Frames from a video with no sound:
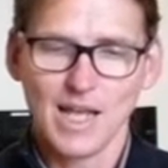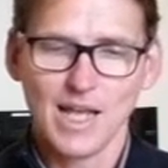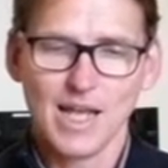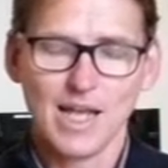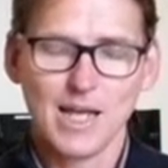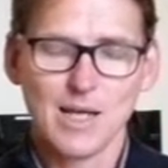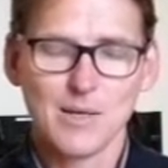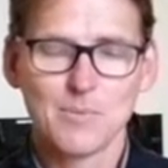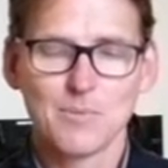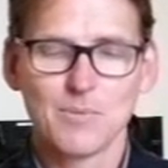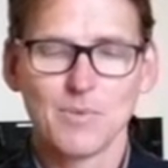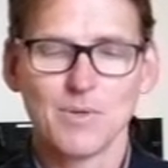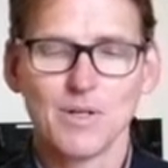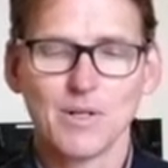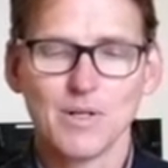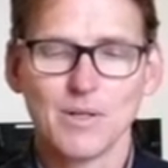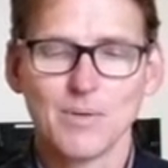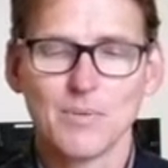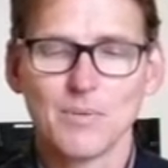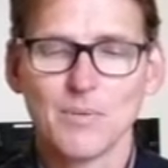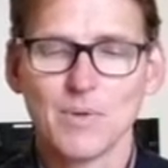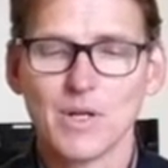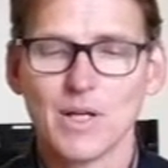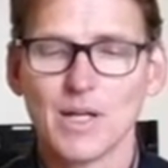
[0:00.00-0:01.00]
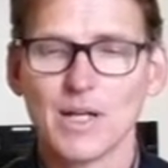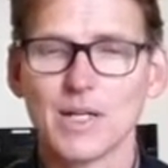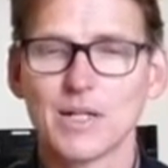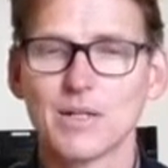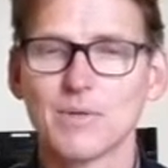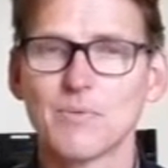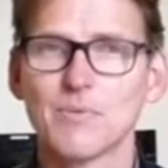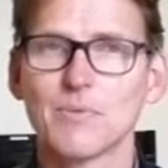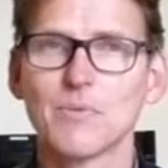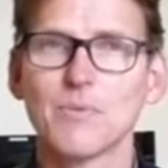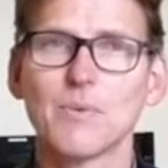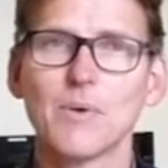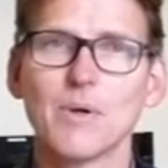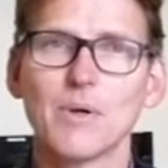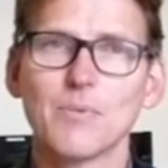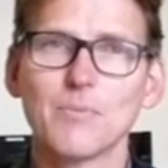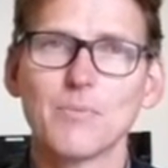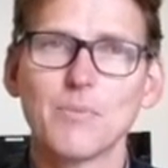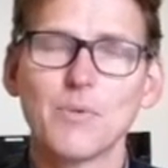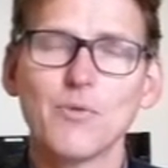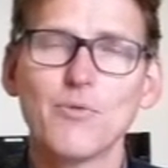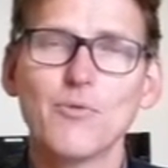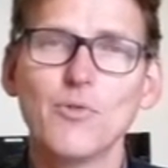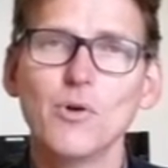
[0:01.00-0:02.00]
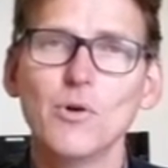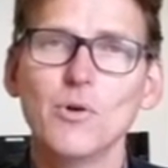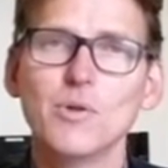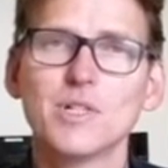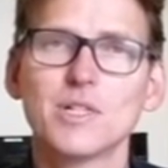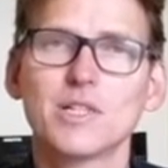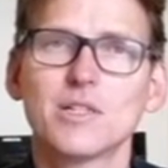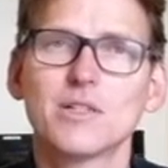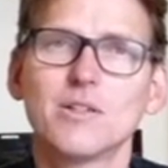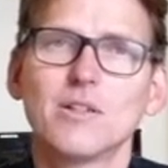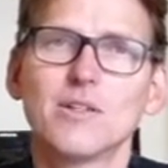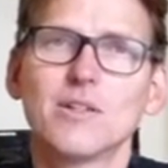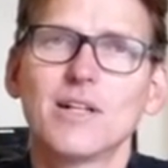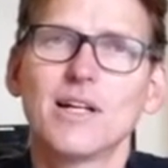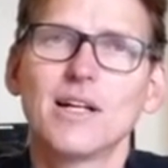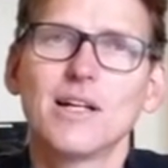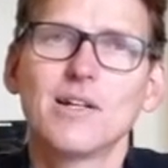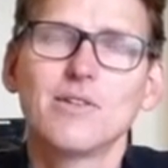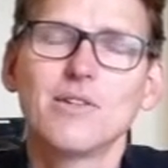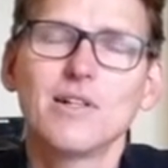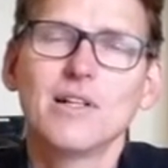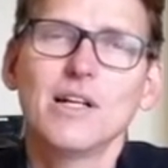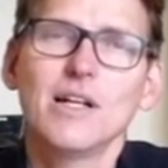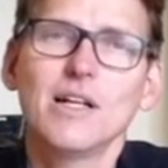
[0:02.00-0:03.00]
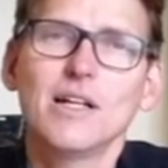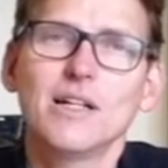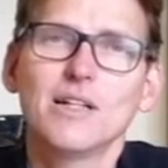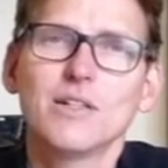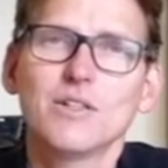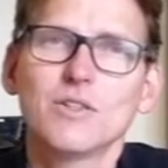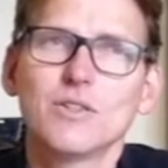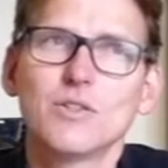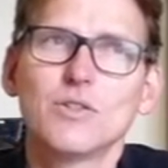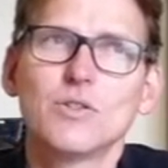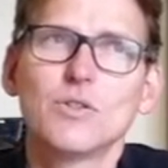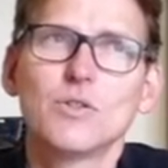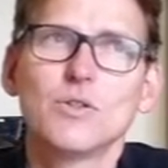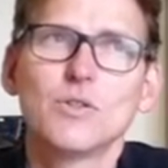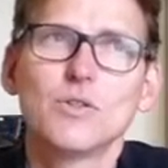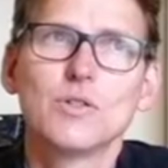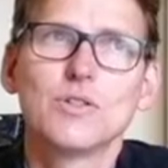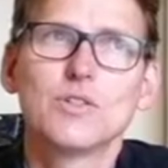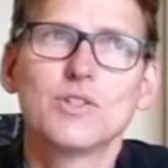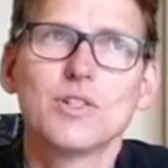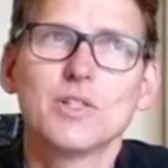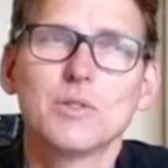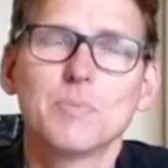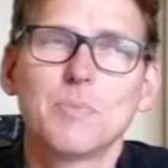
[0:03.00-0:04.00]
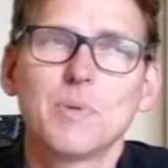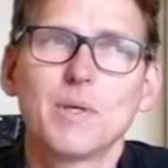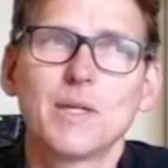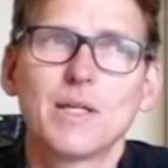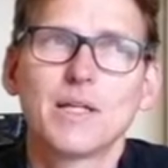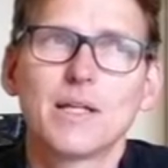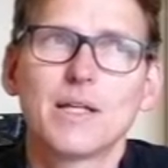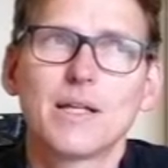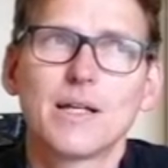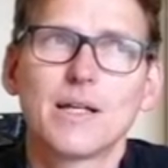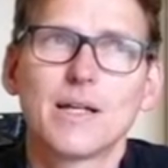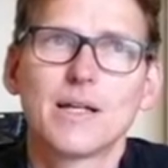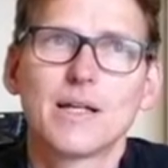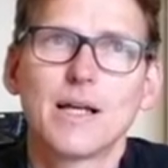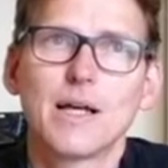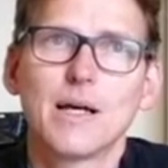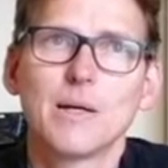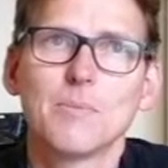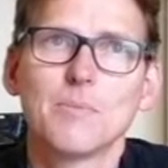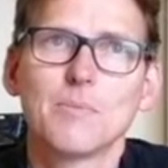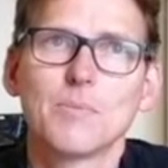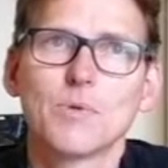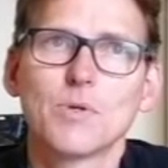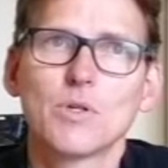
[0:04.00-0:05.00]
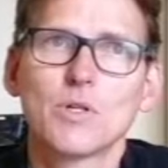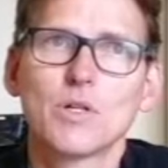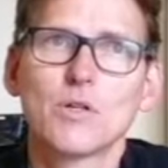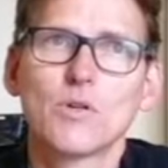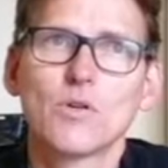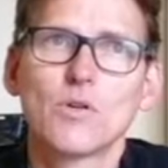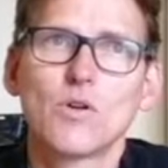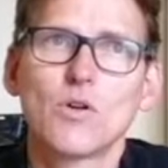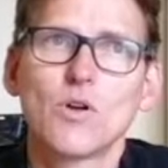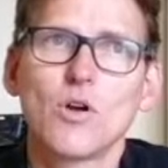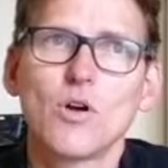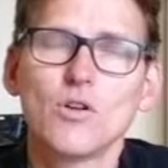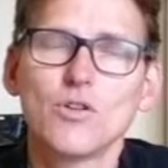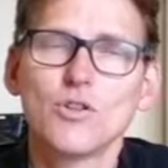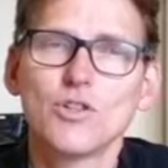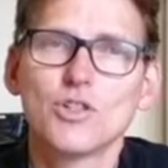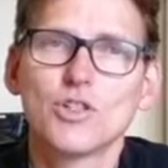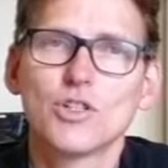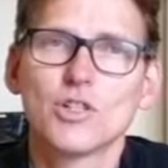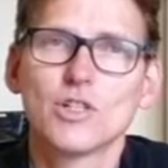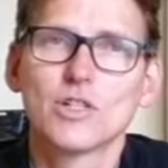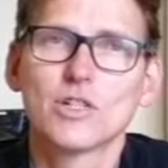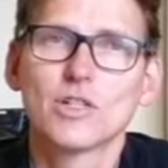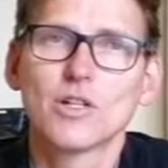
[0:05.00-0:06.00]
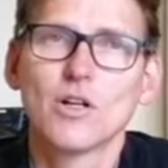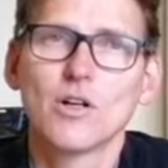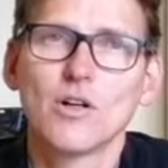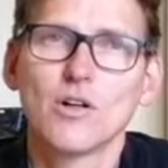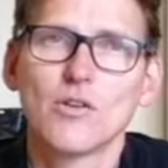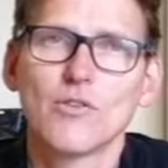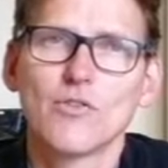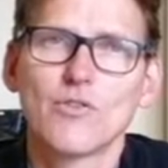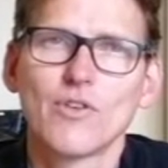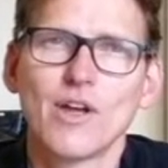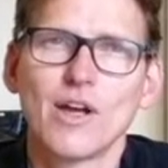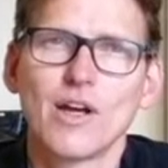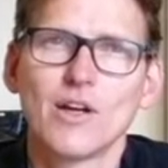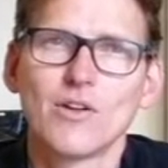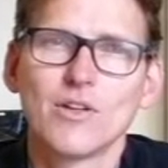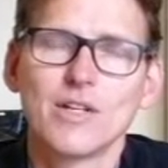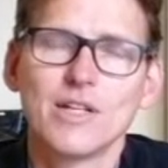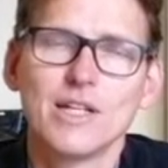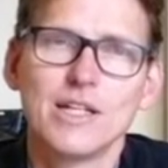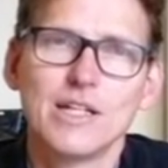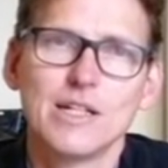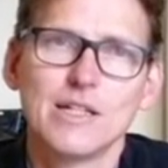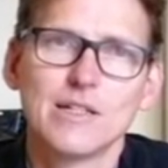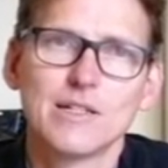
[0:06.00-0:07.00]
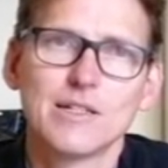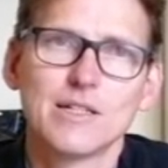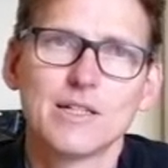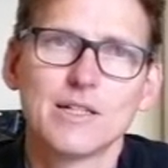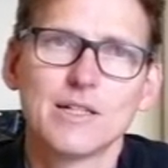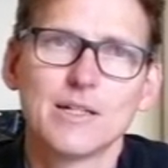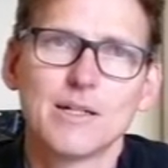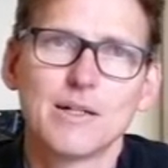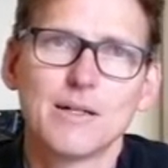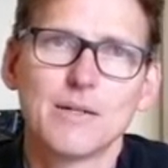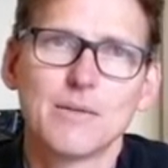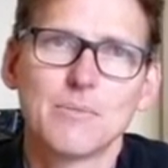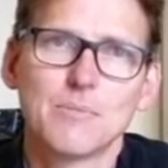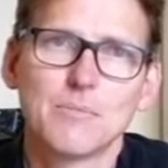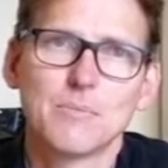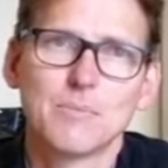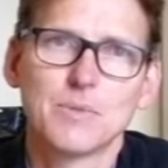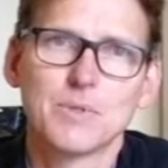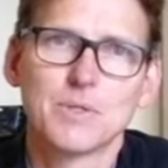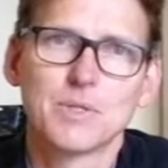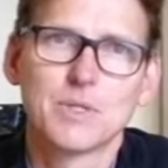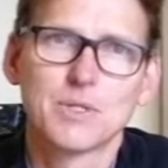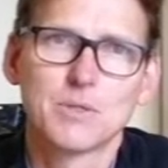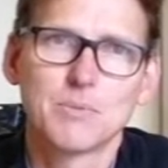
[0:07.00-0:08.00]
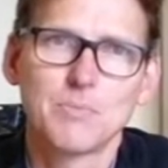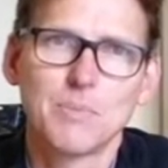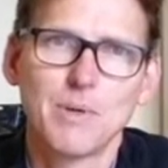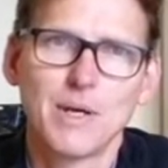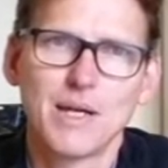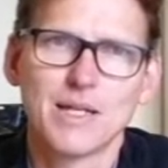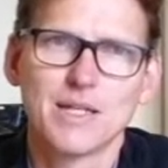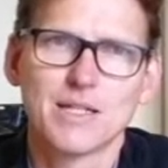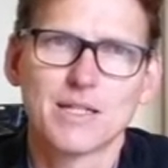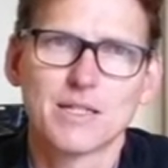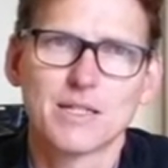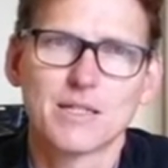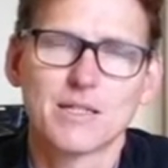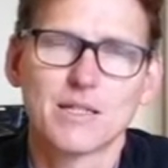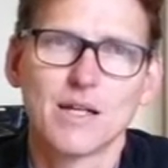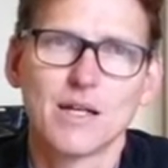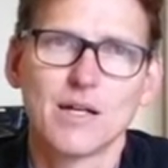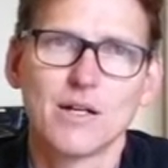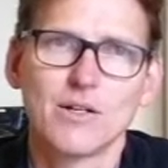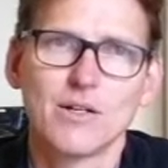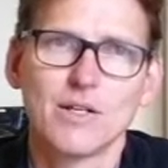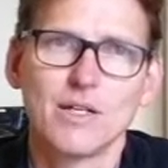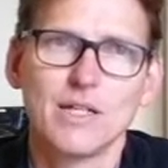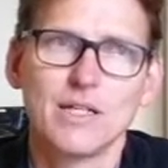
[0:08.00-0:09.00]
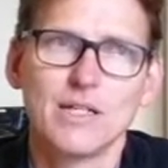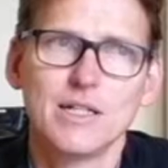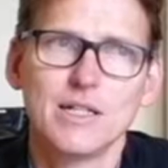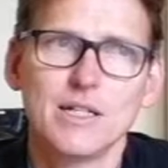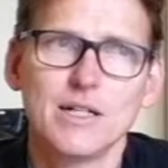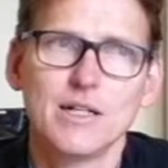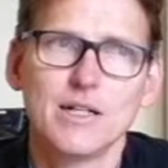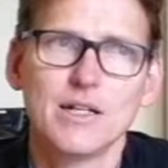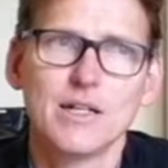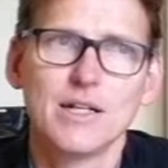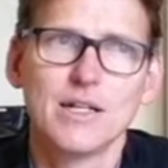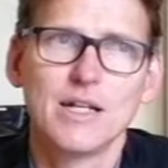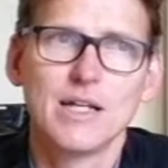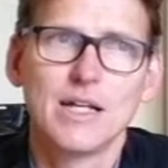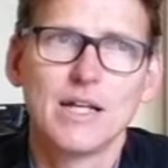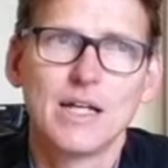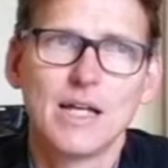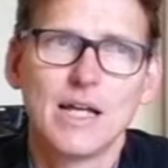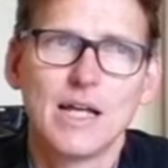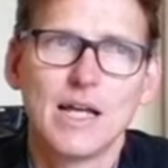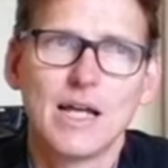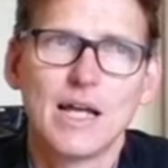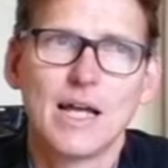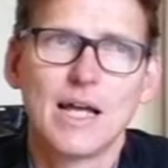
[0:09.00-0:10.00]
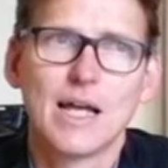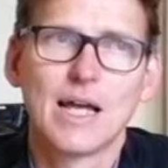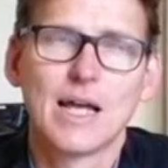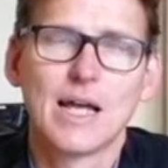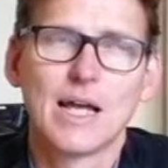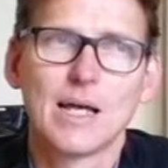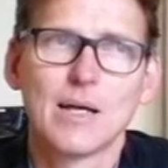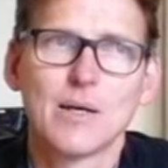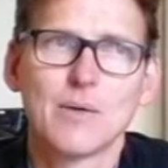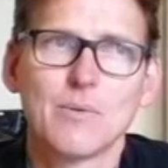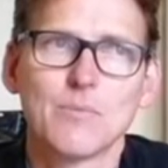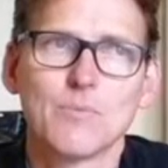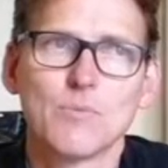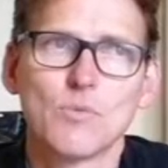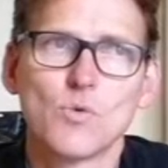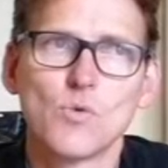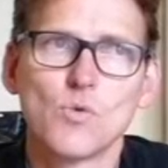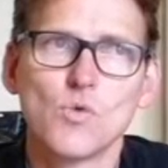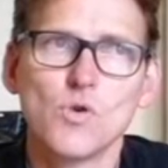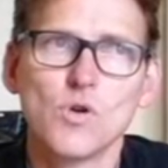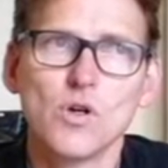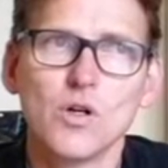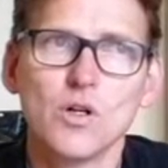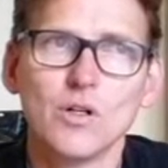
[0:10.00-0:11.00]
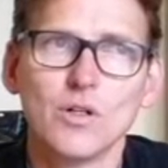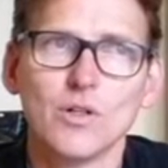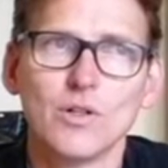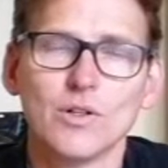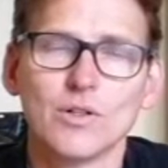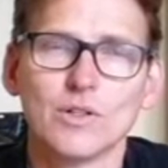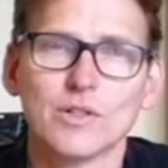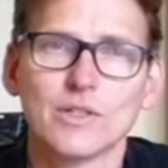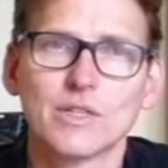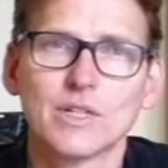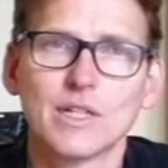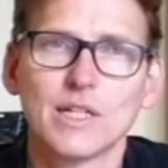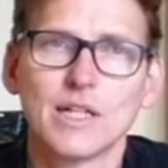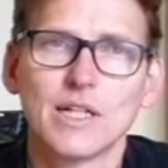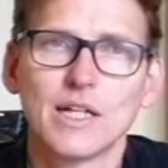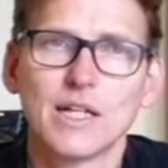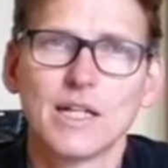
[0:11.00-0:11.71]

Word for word: Um, before we start, I would like us to just be become conscious of our inner space, our inner um, world